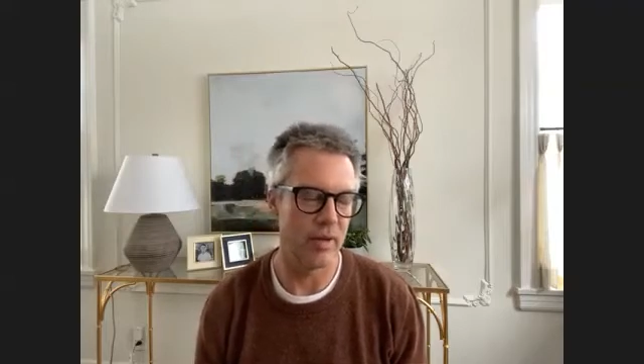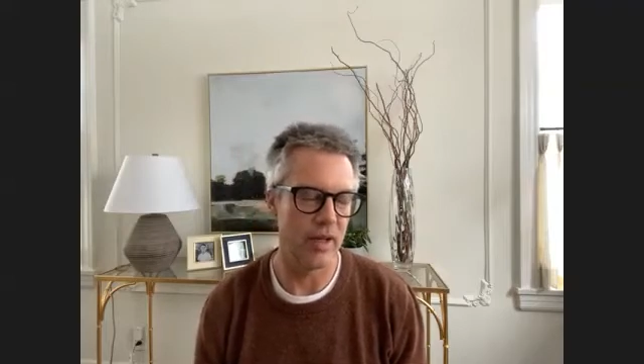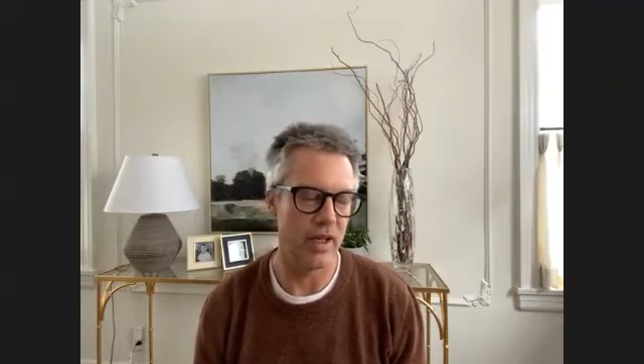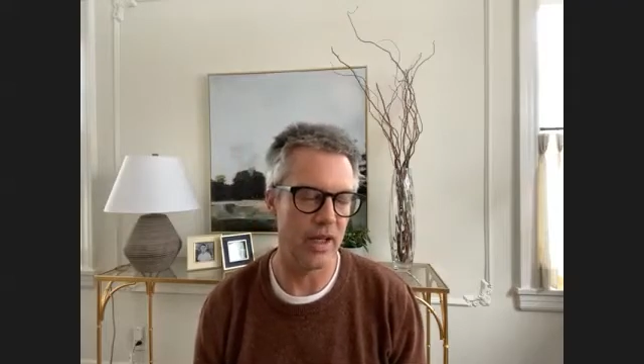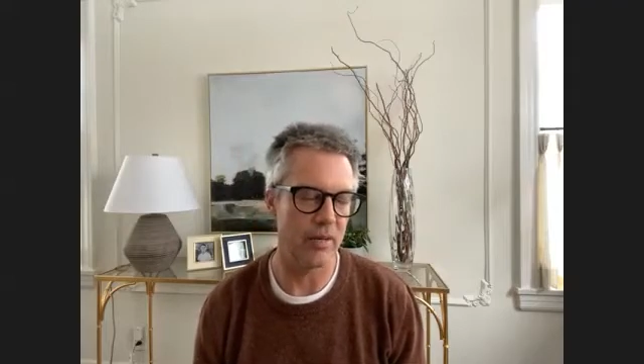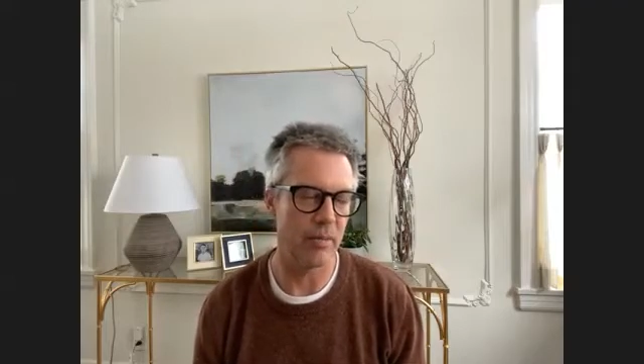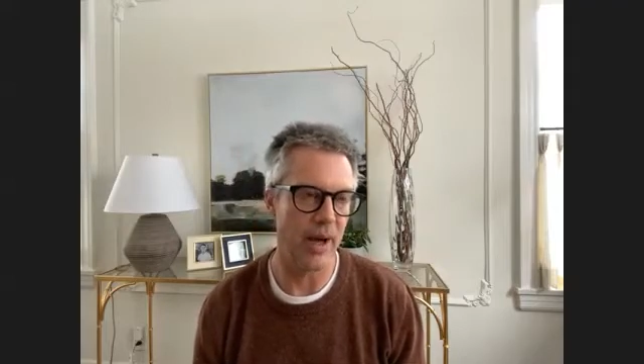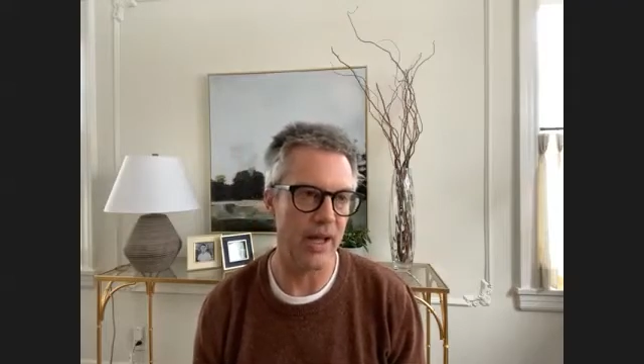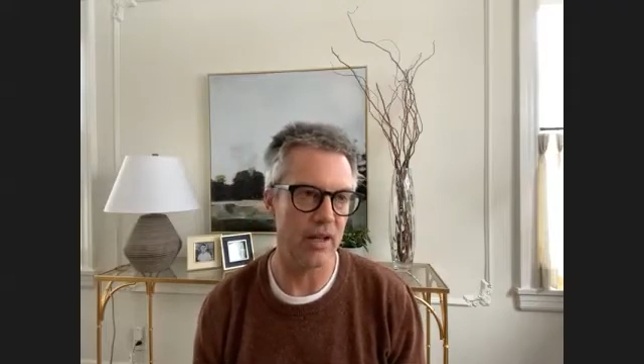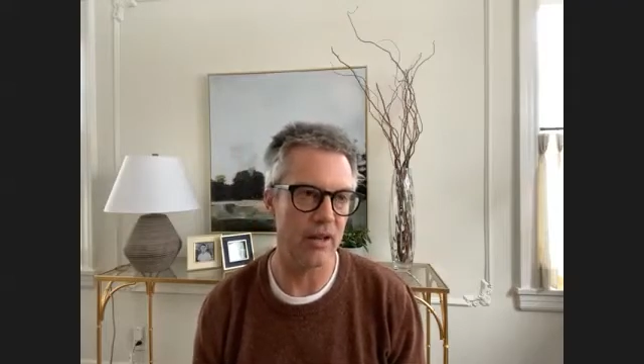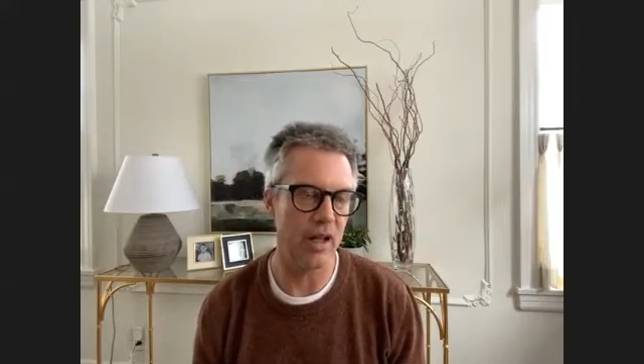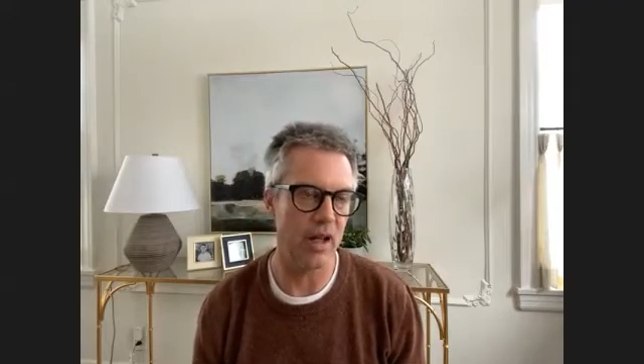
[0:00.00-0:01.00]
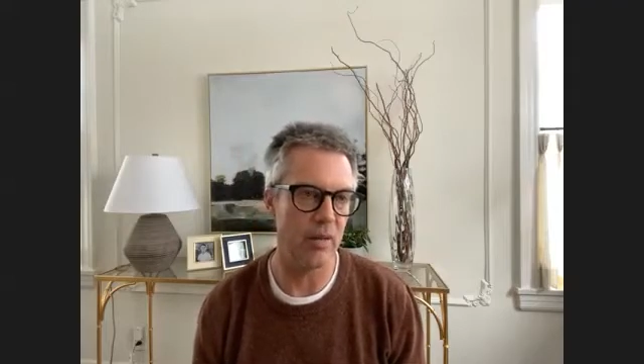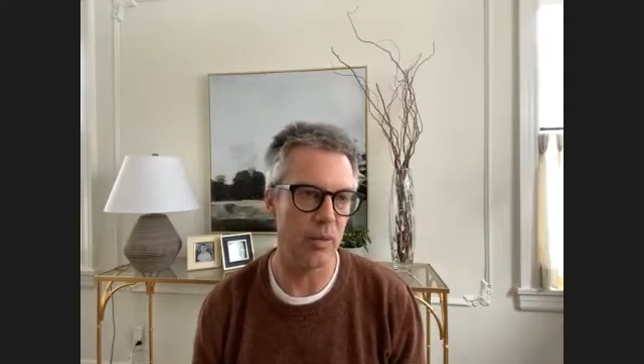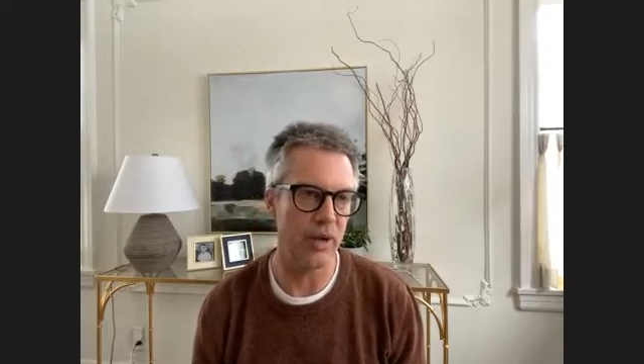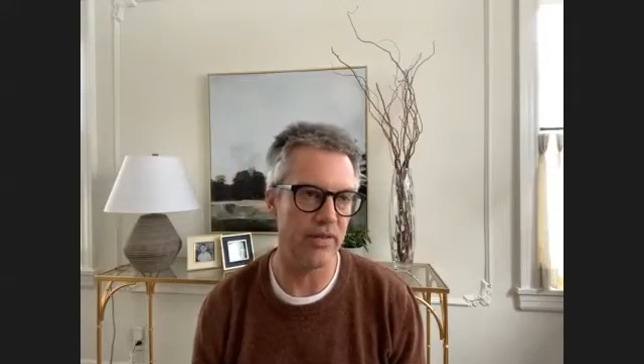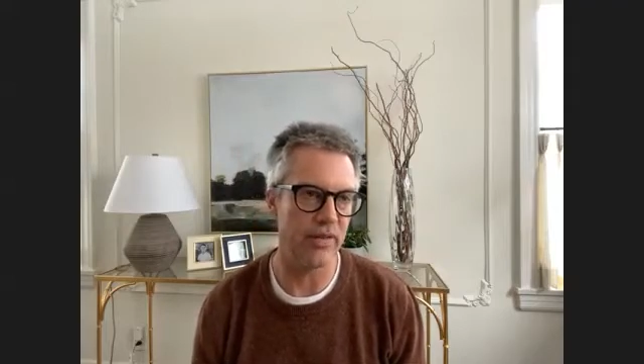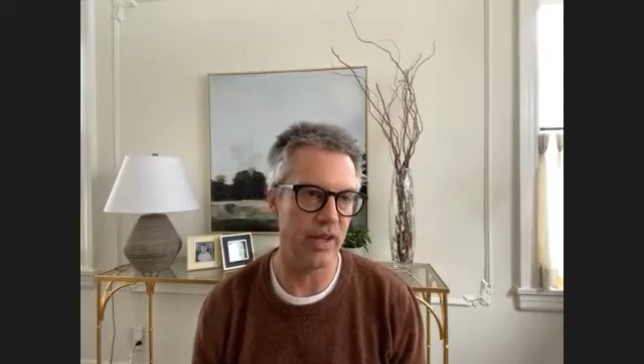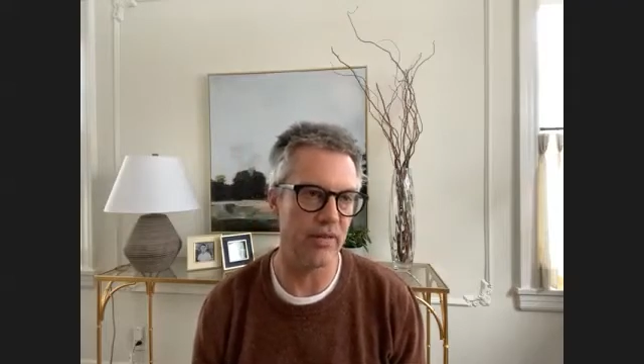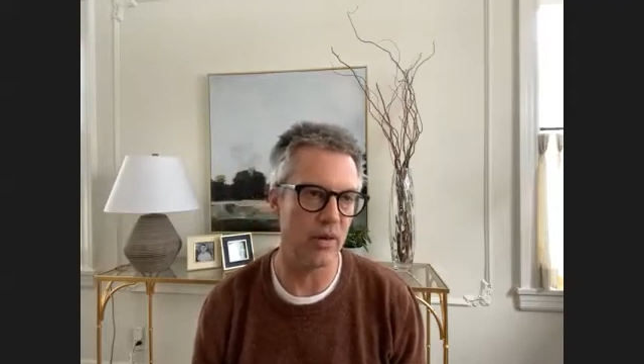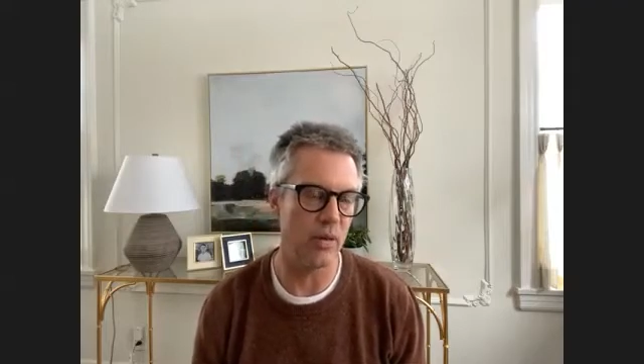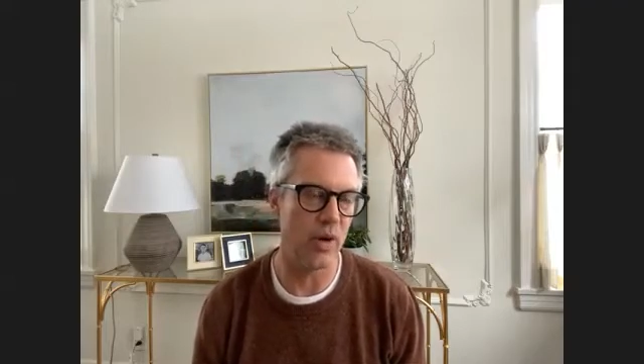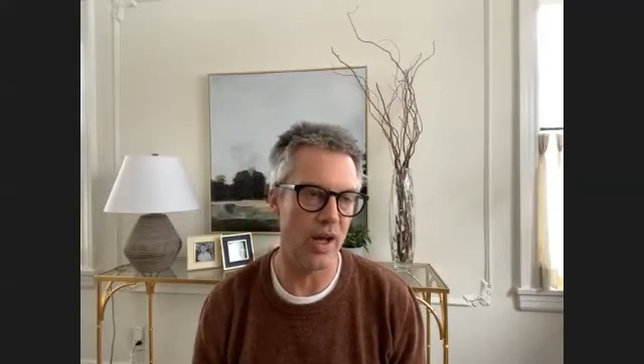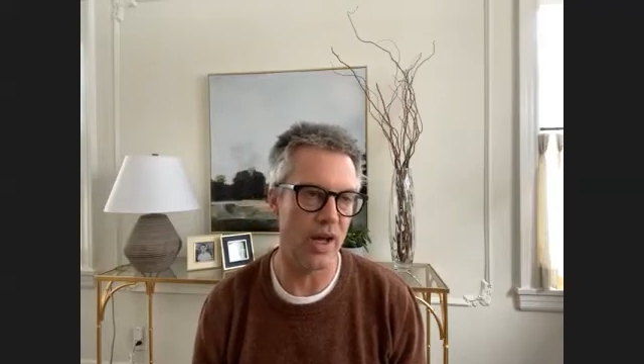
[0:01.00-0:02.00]
In Bike Club, we've given
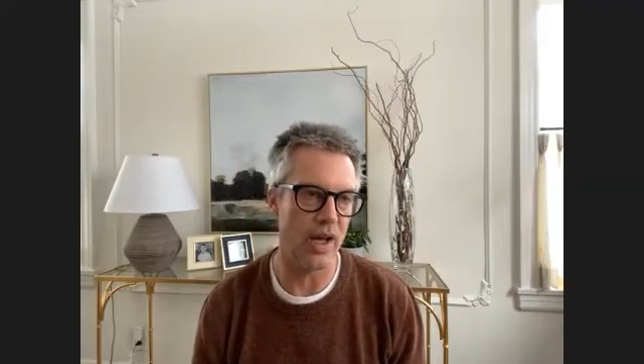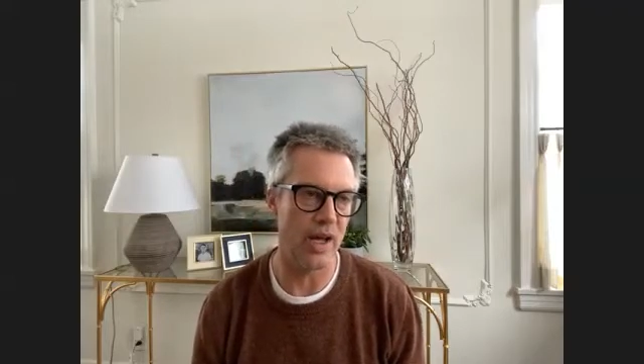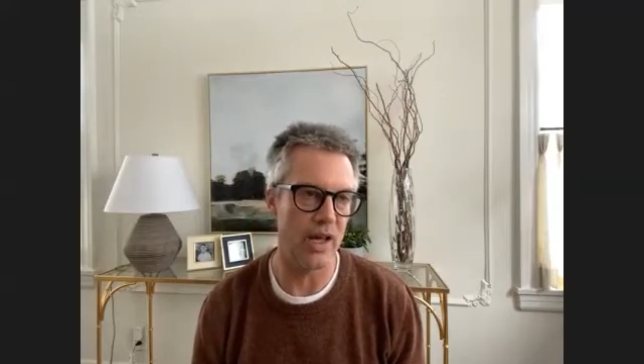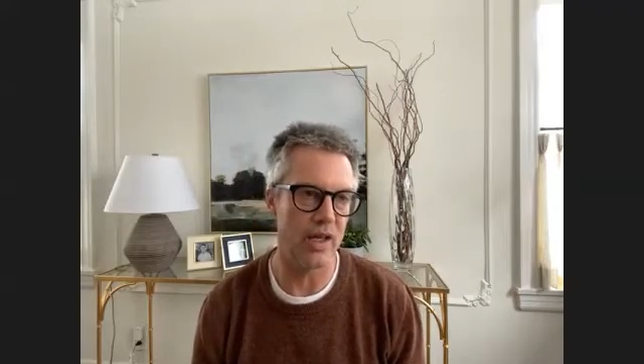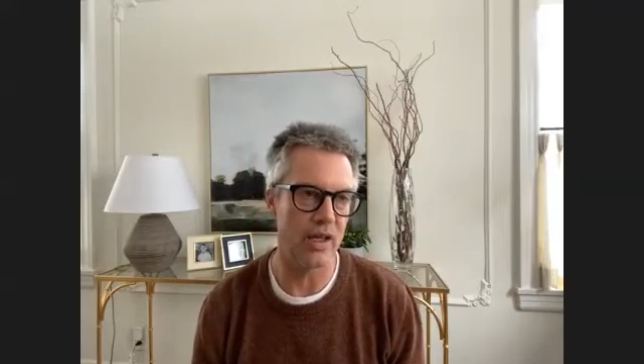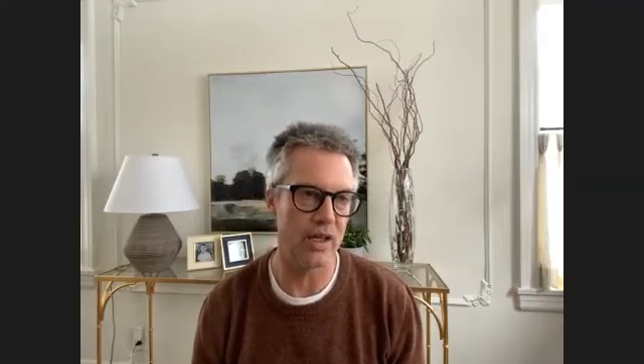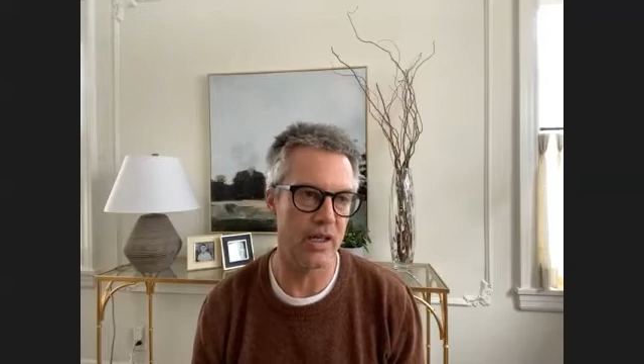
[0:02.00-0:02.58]
away,